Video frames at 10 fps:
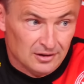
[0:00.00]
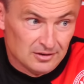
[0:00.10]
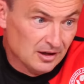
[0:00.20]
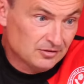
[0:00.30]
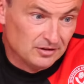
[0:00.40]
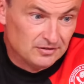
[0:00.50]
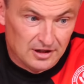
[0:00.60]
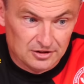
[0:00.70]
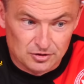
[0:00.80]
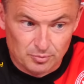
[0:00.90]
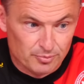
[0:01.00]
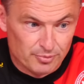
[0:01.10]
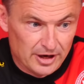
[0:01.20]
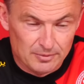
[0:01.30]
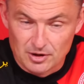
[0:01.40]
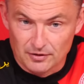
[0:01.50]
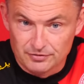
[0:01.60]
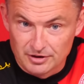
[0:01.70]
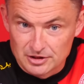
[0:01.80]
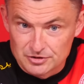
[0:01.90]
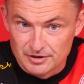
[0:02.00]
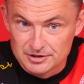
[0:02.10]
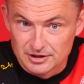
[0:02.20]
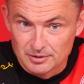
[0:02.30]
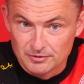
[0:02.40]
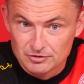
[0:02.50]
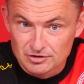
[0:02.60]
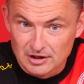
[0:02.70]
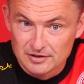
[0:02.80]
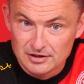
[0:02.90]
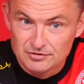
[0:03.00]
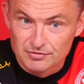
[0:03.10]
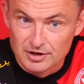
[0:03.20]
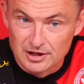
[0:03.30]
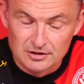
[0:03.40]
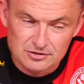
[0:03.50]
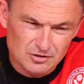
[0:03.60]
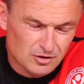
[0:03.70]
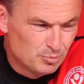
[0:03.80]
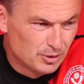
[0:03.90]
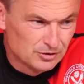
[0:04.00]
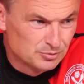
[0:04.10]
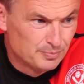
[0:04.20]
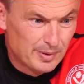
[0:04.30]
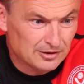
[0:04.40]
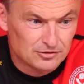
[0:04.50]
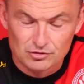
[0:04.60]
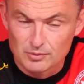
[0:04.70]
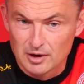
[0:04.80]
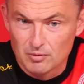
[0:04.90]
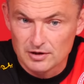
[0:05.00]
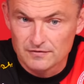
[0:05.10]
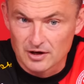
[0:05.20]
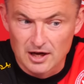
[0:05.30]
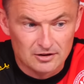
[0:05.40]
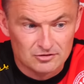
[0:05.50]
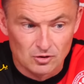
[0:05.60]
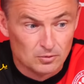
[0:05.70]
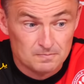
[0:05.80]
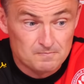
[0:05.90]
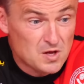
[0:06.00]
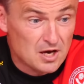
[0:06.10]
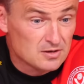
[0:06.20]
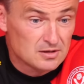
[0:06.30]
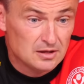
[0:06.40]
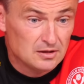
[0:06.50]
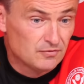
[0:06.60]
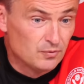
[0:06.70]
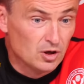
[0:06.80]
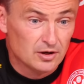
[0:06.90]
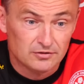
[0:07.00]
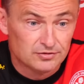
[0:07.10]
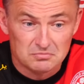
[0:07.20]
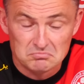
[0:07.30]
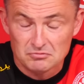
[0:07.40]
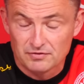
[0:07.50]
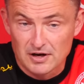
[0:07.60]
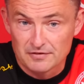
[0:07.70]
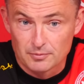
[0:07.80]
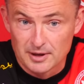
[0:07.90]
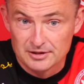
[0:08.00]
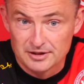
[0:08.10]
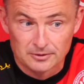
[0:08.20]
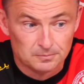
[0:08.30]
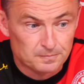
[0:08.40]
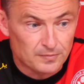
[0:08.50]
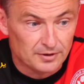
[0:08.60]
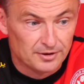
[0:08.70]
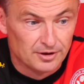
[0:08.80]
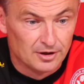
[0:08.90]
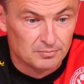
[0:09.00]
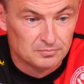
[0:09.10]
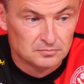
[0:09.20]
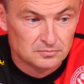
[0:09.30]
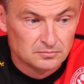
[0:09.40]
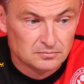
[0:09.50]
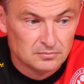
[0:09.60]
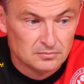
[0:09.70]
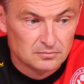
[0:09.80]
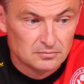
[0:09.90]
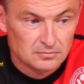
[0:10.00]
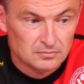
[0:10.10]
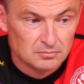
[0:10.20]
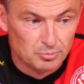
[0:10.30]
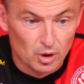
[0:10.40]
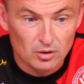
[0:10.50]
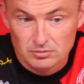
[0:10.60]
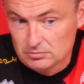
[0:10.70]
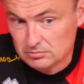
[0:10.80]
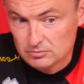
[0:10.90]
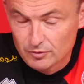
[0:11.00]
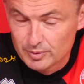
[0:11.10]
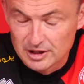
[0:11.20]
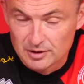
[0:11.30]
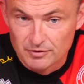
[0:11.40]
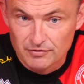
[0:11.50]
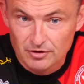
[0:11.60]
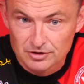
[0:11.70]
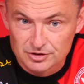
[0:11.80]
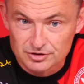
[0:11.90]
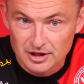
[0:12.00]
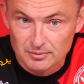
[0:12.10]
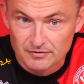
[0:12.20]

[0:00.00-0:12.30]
The last international break, we got three injuries, and then we've just had these three, and it sort of put us back to square one, if you like. So, yeah, if we're honest, it's far from ideal. But we've been here before, as you say.